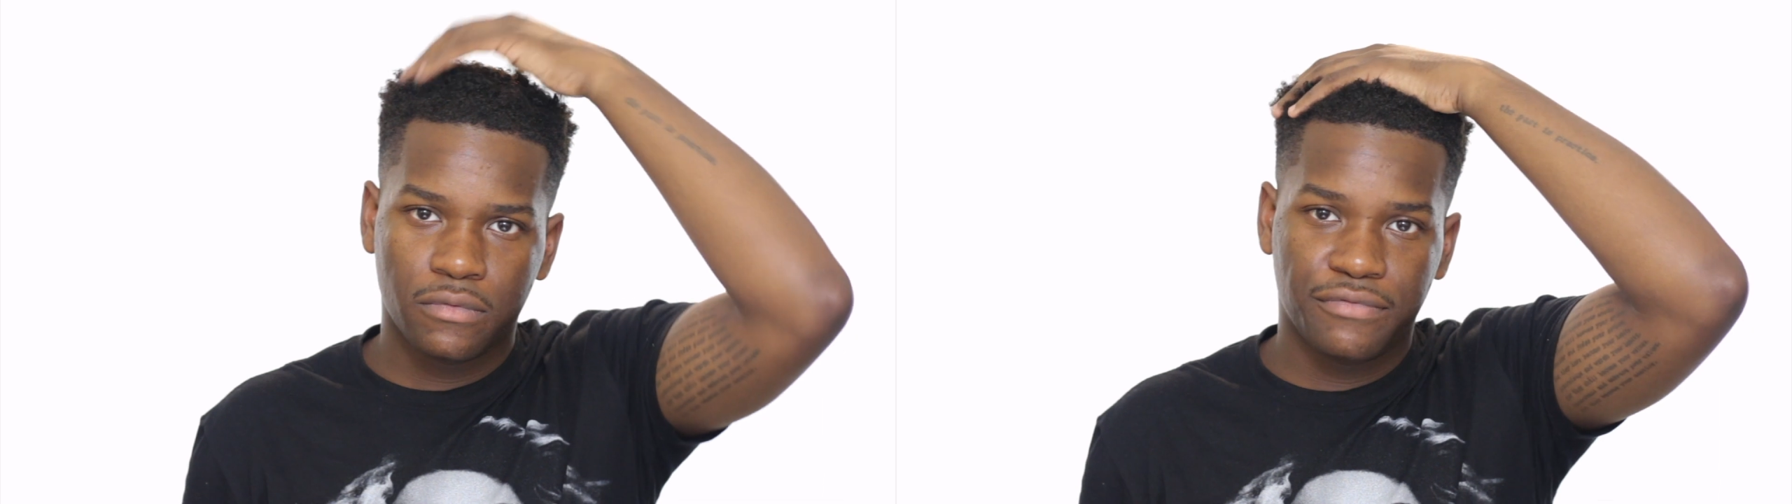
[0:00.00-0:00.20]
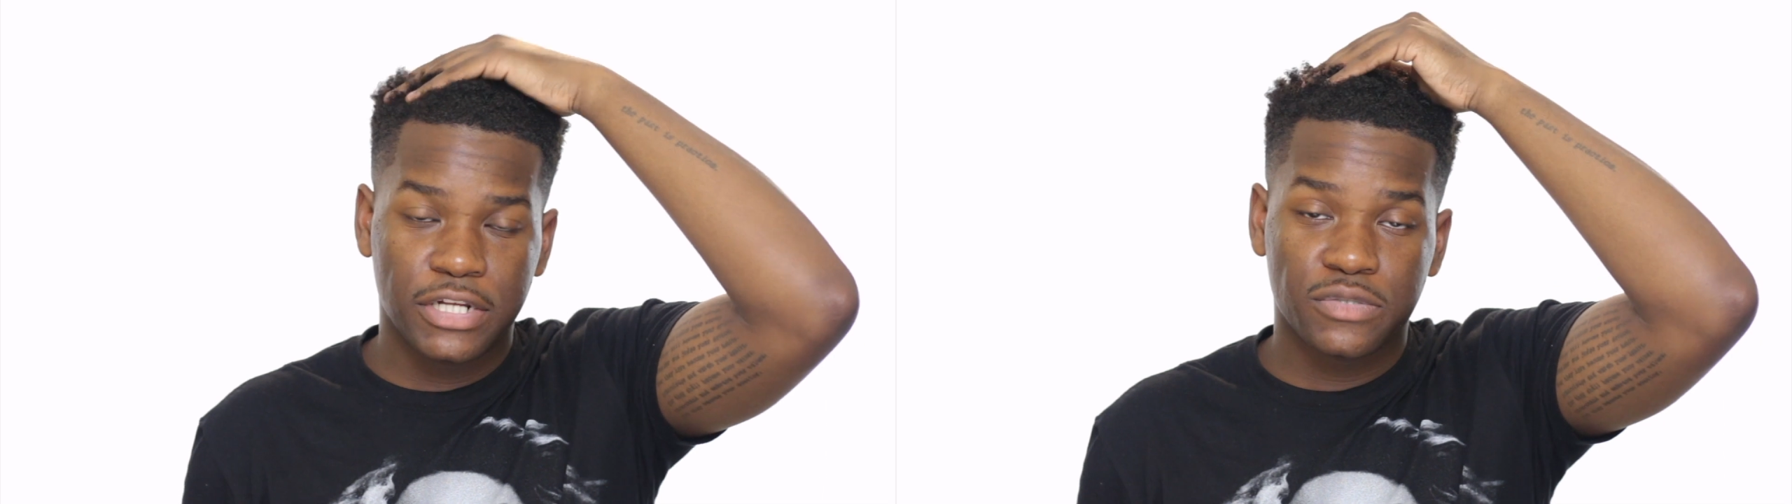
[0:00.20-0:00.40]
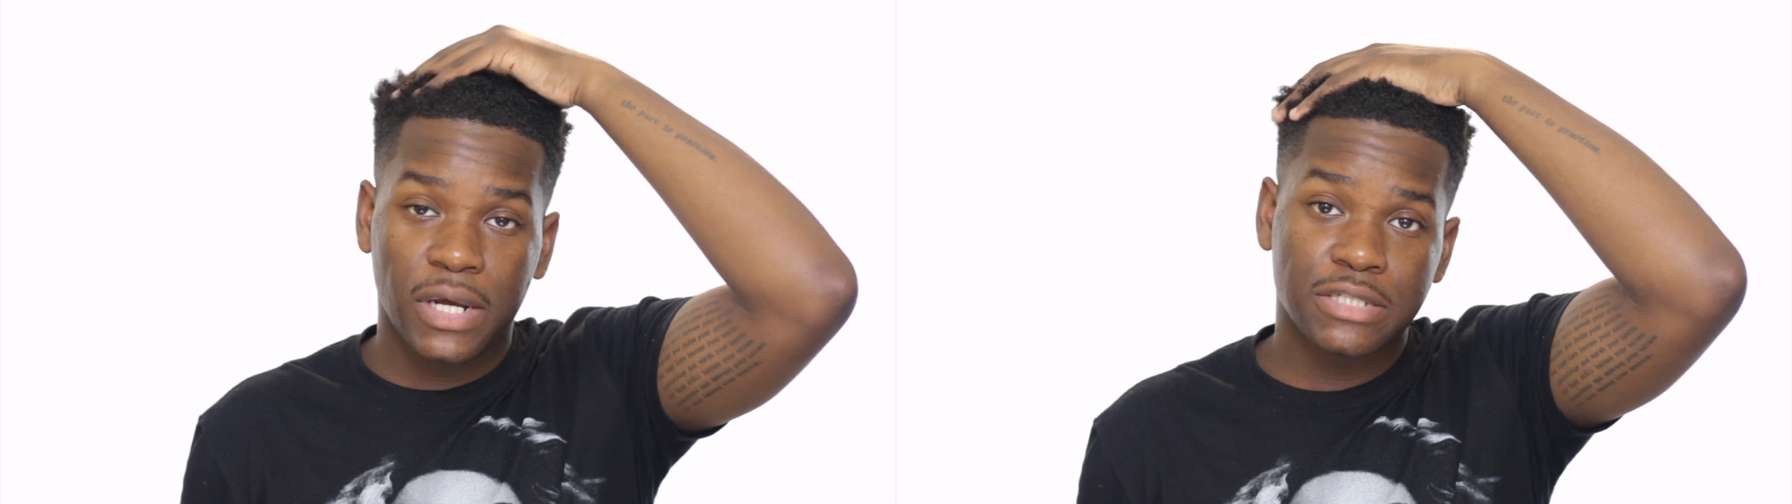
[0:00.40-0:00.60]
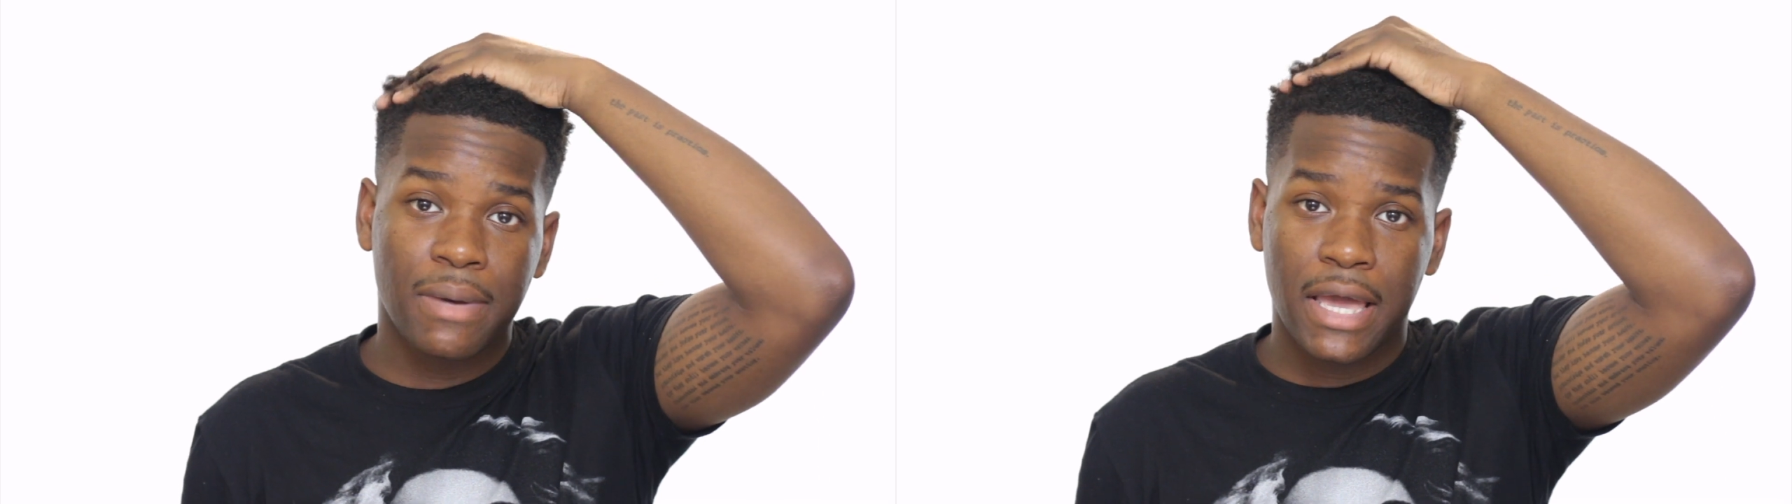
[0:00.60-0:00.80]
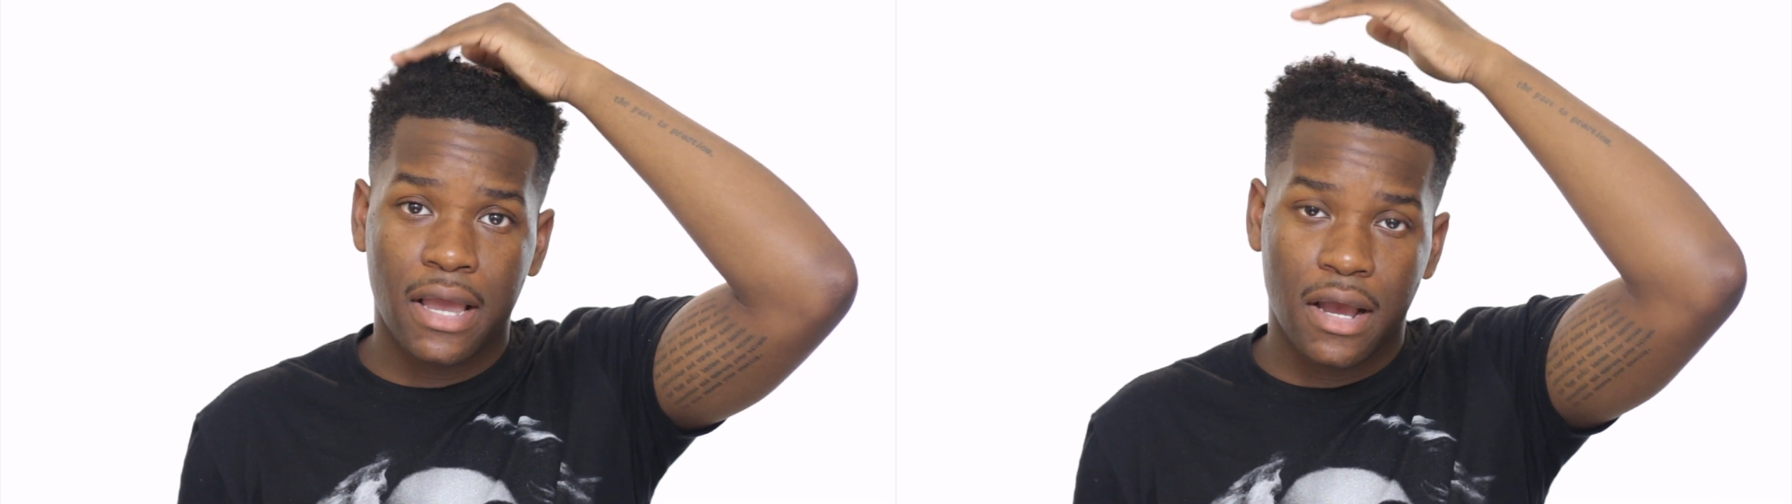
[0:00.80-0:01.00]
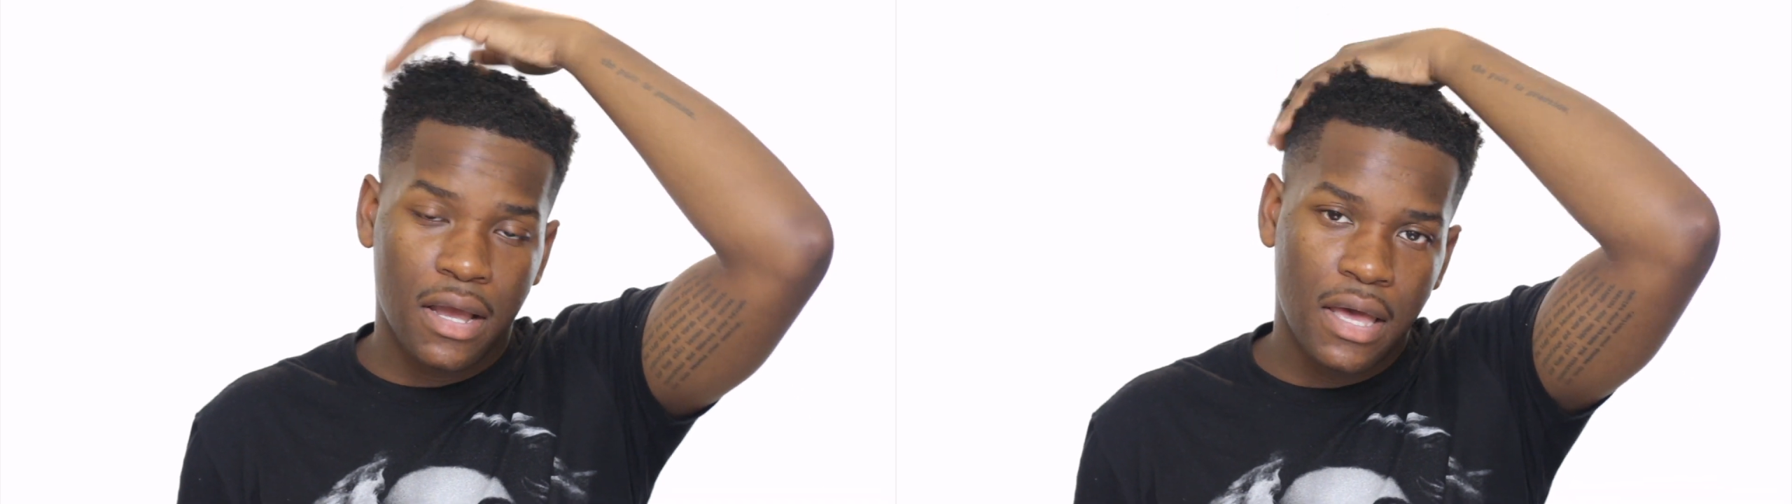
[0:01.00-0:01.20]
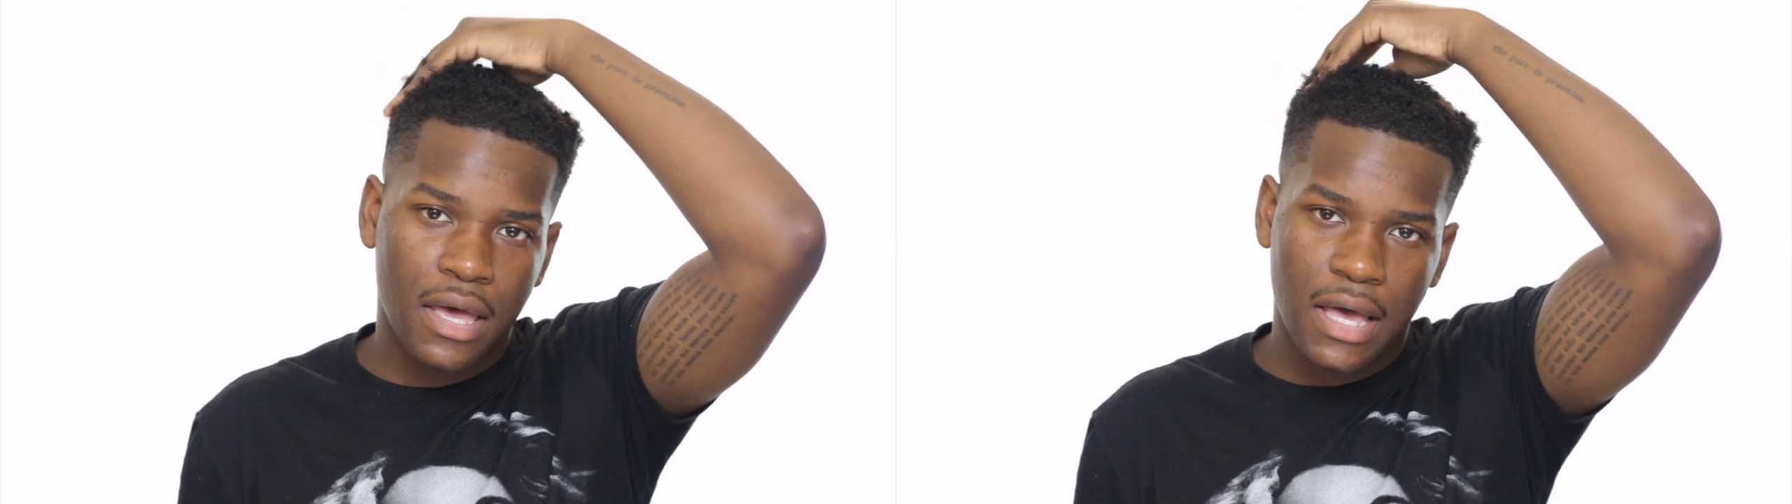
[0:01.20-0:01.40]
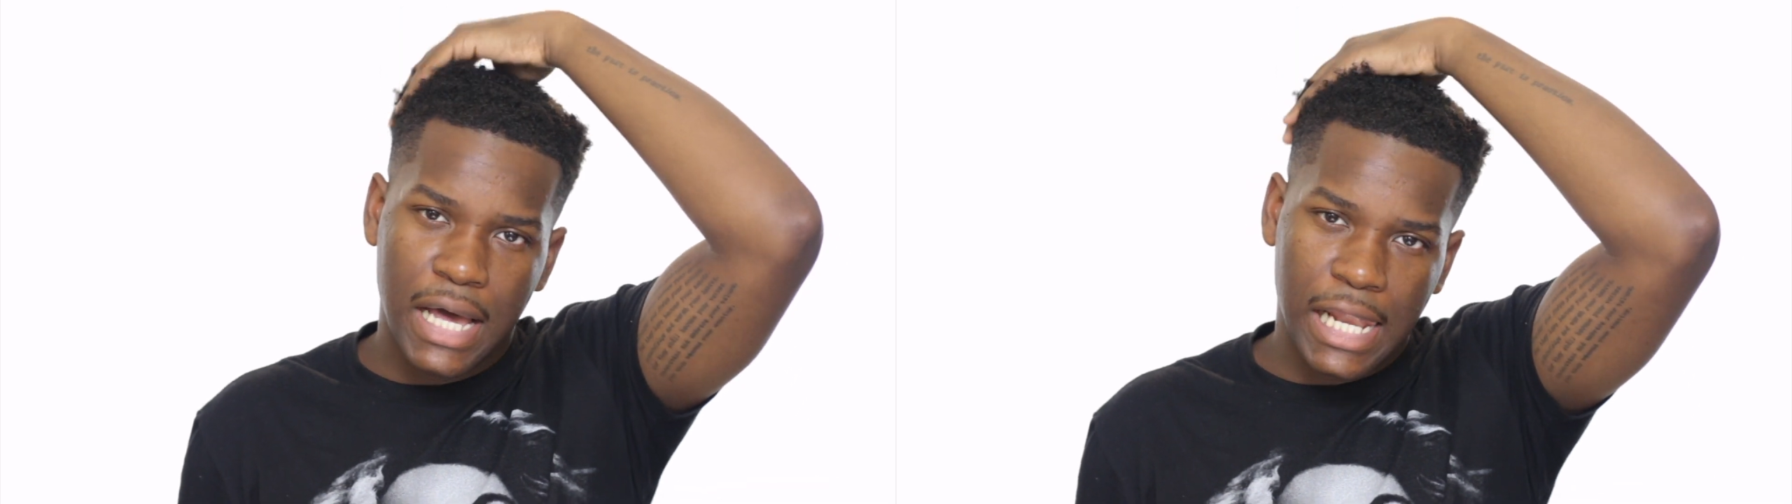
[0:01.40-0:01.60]
finish washing my hair,
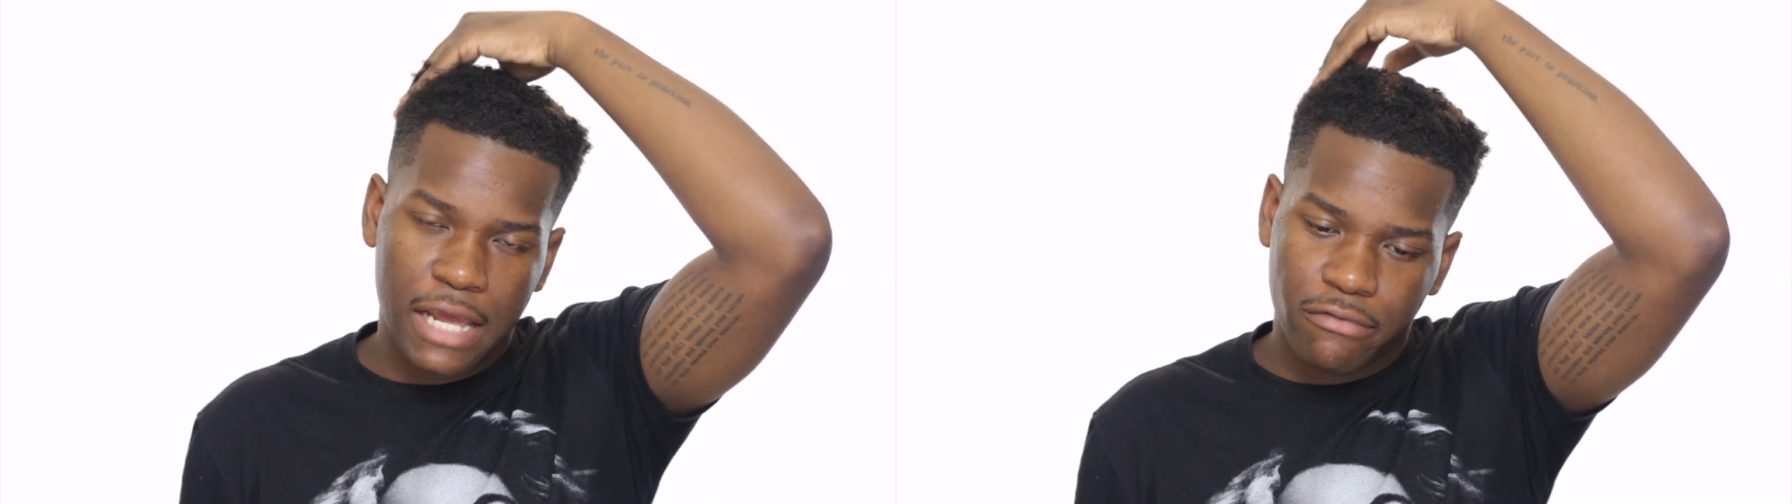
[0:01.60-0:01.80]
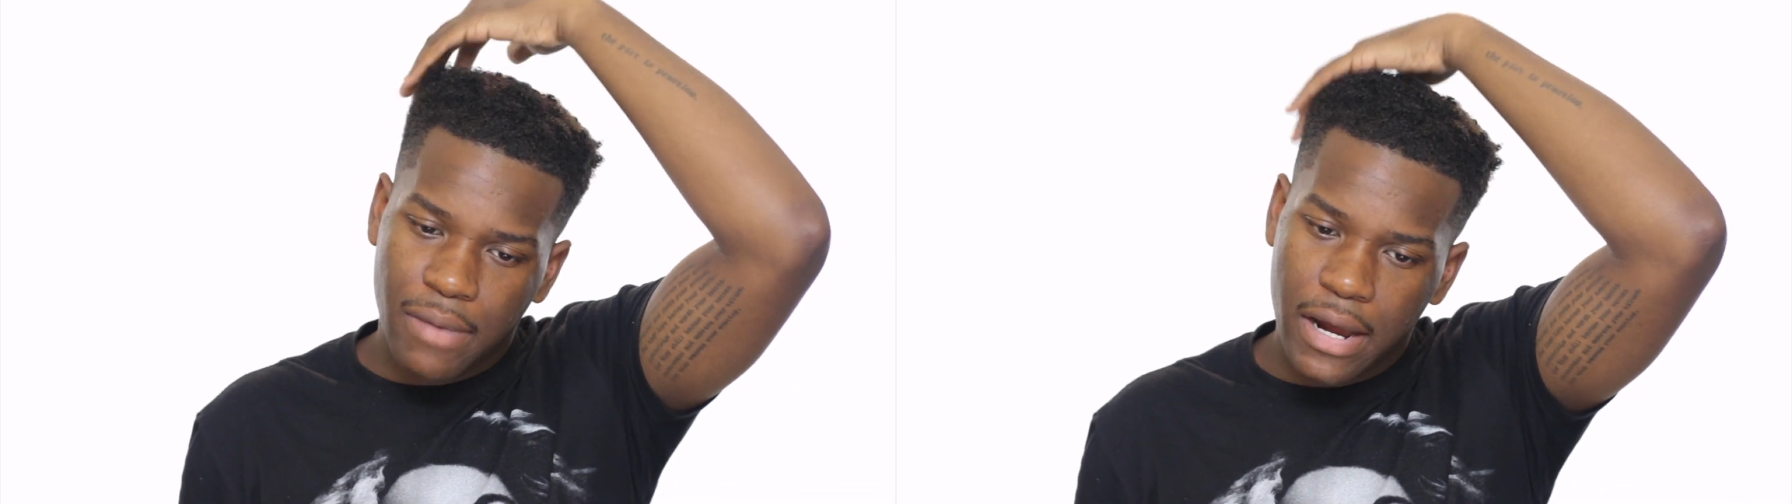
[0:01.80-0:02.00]
I like for my